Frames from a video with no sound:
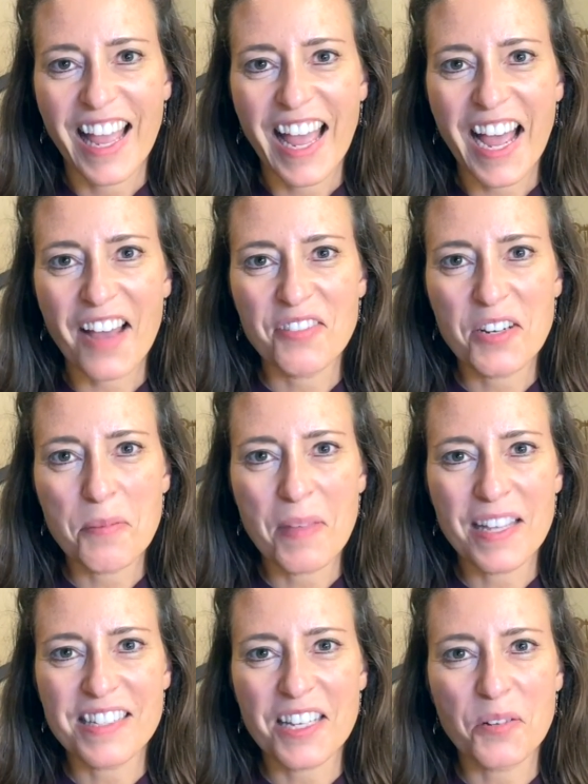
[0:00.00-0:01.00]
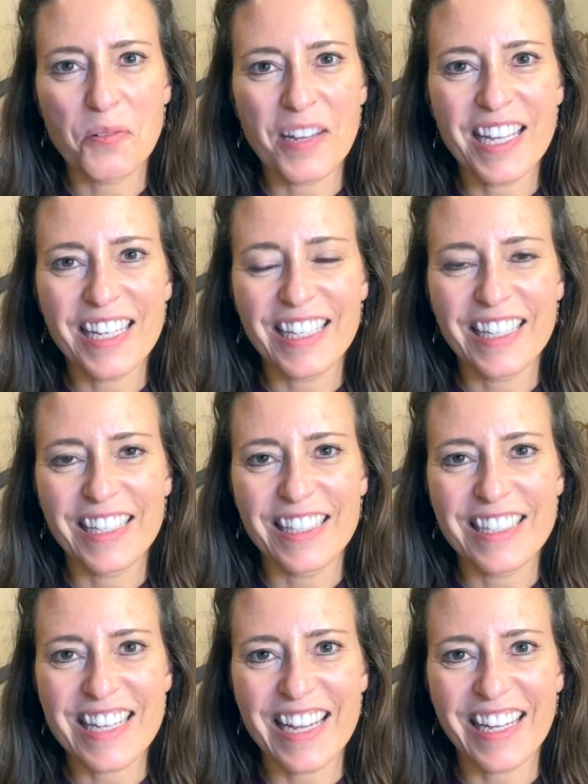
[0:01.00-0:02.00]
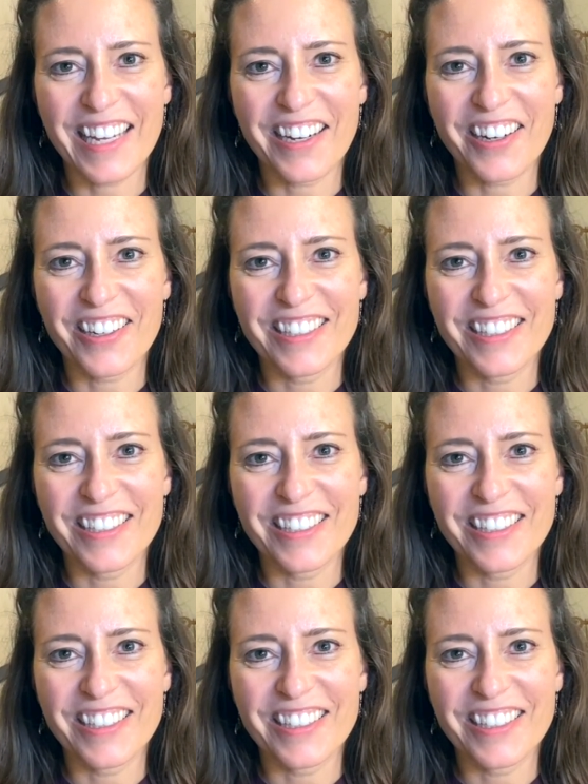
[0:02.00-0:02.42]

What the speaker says: Have an amazing week and take care.